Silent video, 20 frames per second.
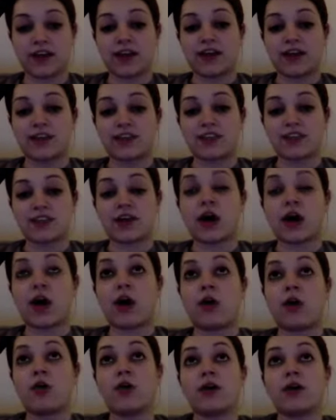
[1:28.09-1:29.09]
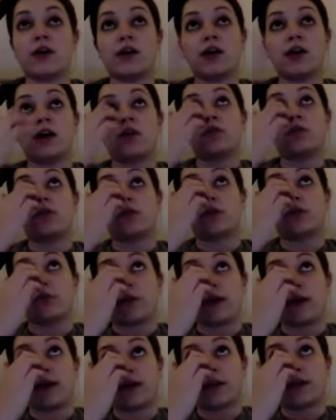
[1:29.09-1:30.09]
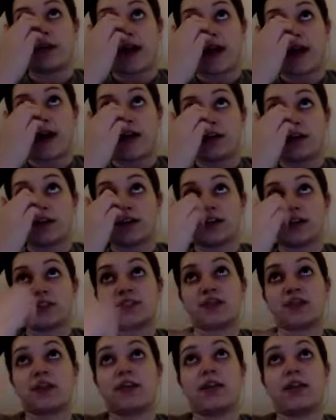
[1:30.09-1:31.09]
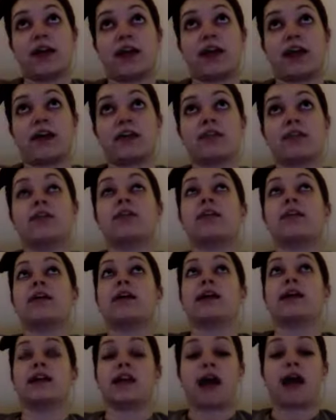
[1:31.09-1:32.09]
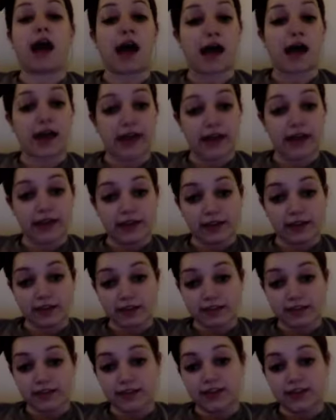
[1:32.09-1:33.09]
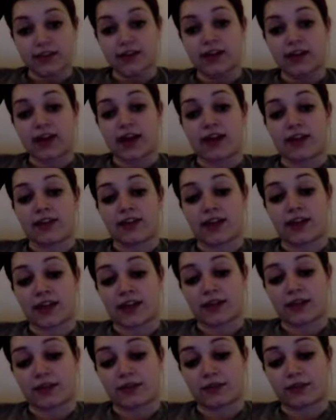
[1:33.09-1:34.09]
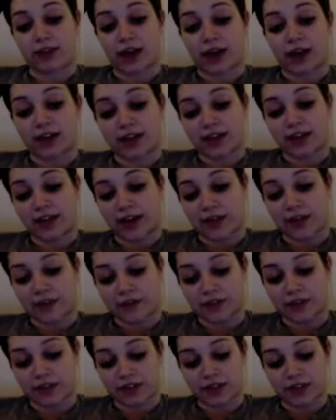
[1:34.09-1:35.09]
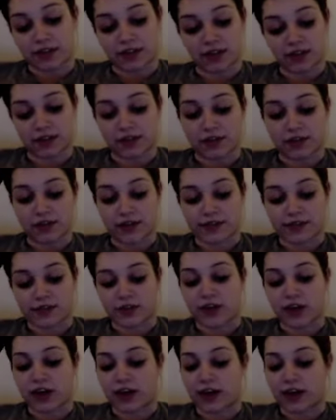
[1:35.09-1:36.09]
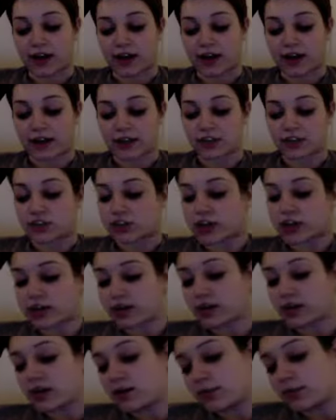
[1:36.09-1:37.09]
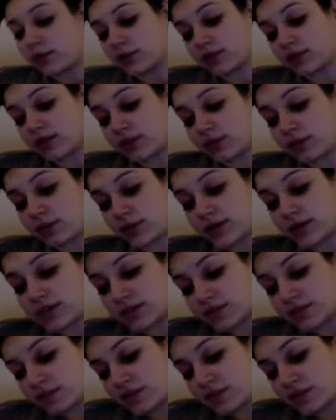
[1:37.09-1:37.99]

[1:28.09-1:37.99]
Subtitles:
So, we were waiting around until, like, 9:00. And then we finally left, I think a little after 9:00, I didn't check, but I think it was.